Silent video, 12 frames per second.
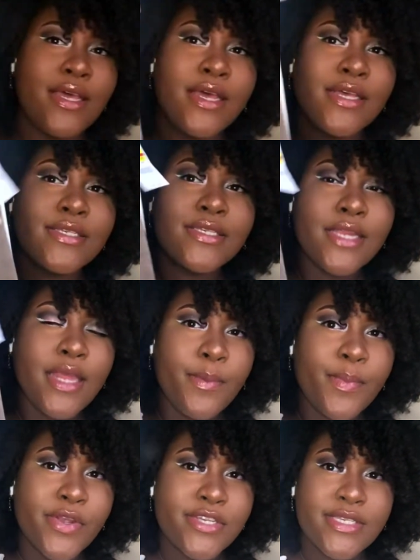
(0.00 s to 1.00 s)

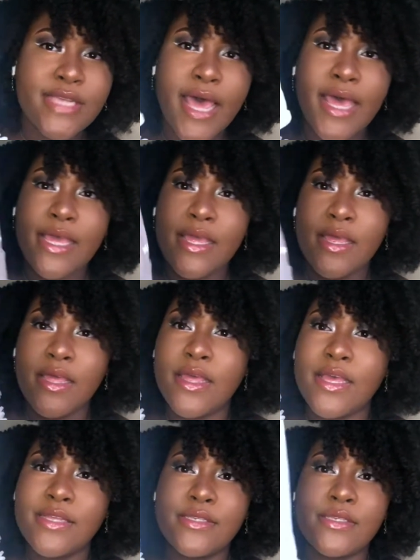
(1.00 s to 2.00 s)
sleeper set.
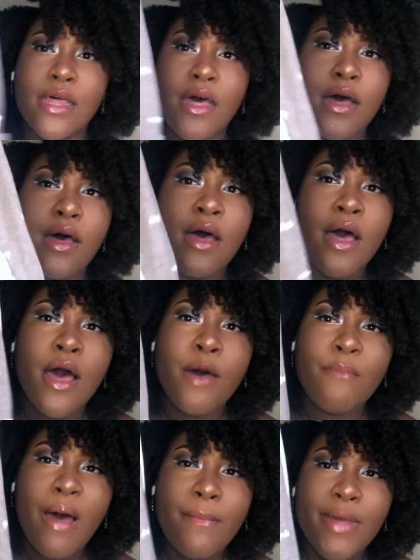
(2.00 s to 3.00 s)
It's the
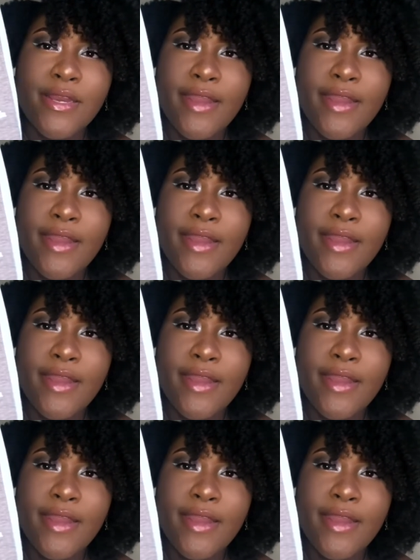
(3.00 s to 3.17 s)
Mama